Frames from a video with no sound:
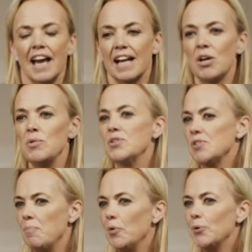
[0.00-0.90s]
And I was
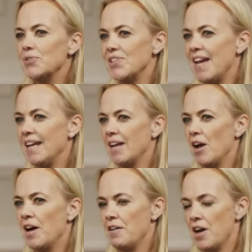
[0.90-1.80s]
supporting
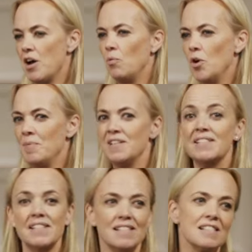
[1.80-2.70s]
a woman.
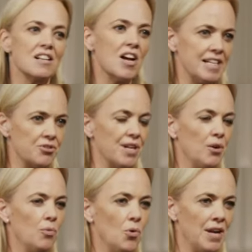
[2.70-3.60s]
This is a slight
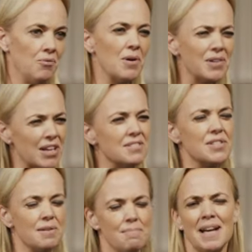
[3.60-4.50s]
trigger warning. We won't go
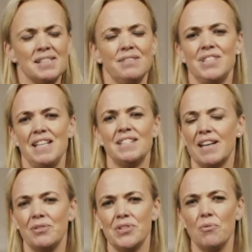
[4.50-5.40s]
into massive
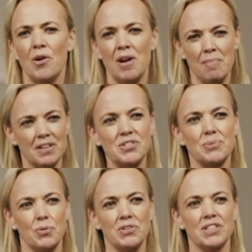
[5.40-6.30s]
detail, don't worry, but I
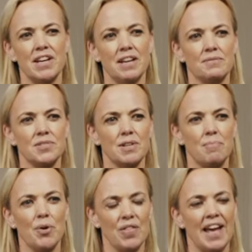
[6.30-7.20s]
just want to
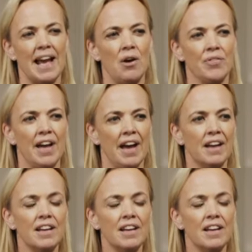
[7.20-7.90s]
put that out there.